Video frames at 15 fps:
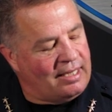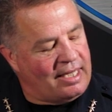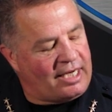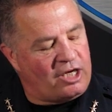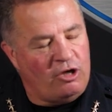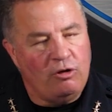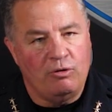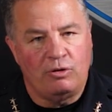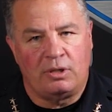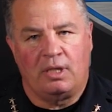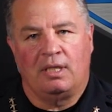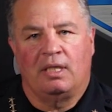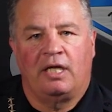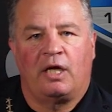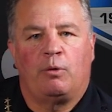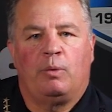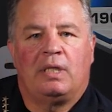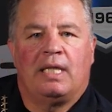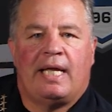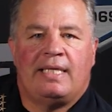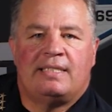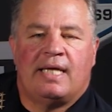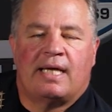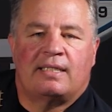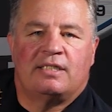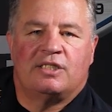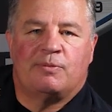like using liquid latex,